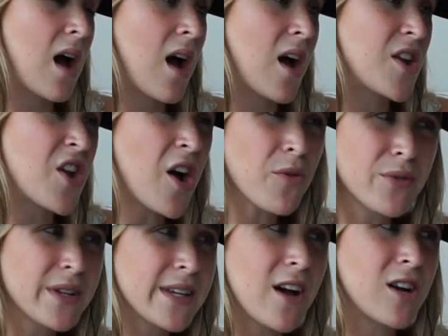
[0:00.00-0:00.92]

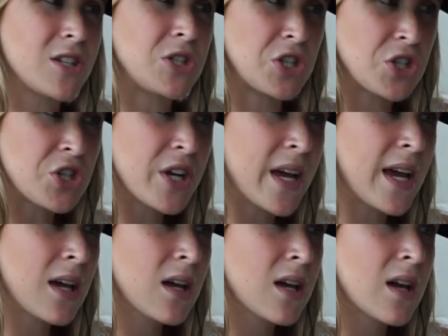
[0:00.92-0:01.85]
not really
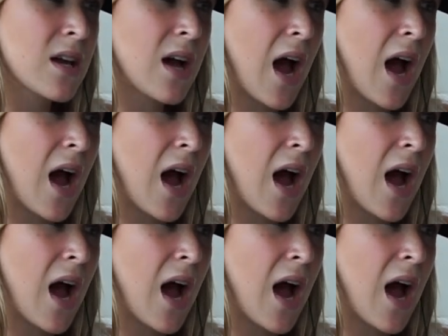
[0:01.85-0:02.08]
auditioning.